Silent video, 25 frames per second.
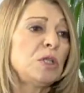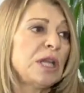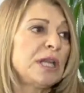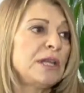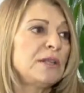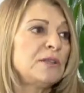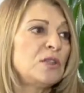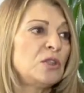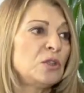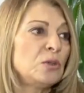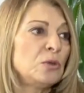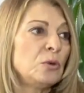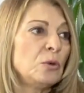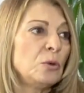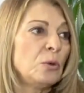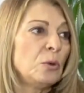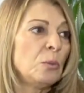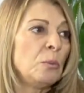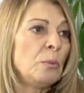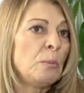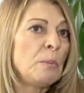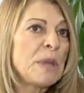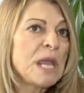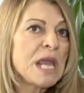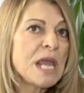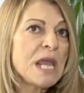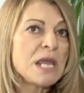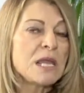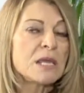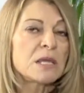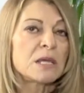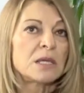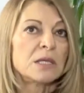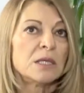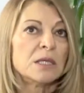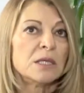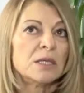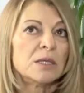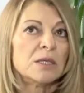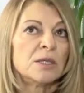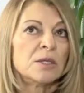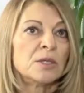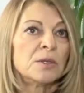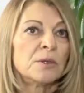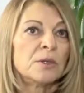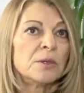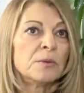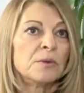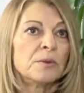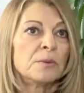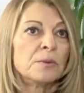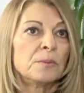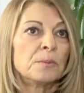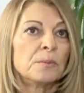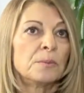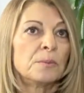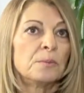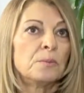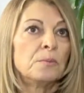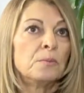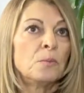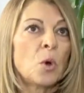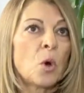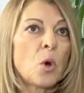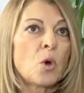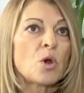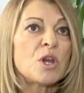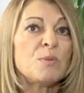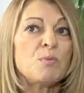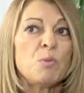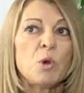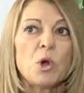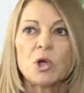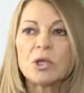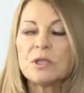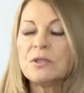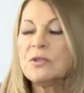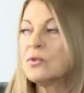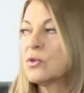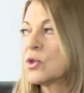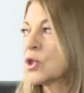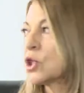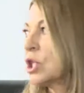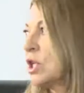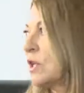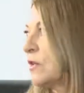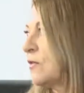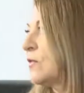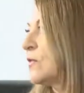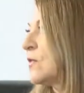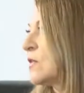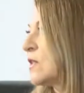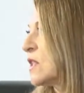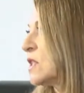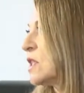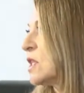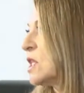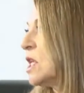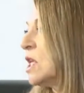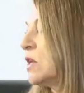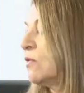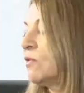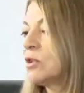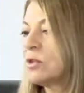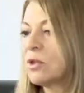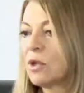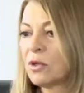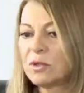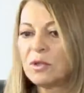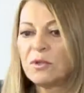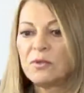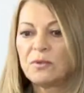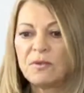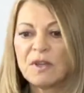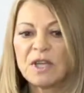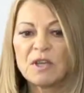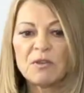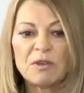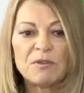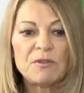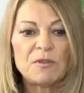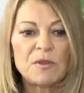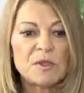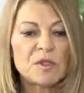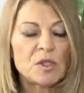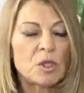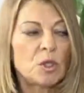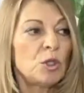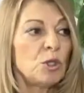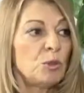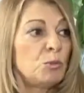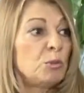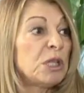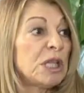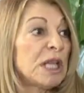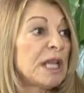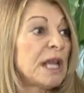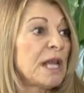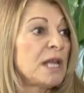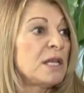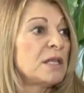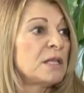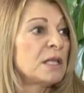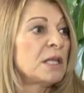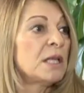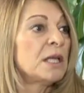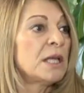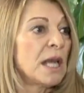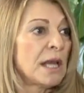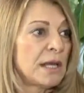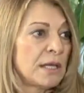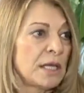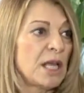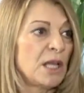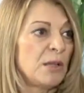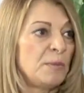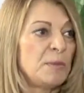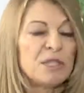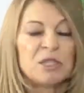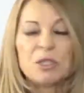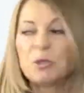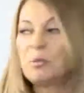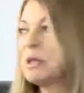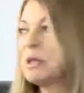then to make more important shifts even on the very physical plane and helping the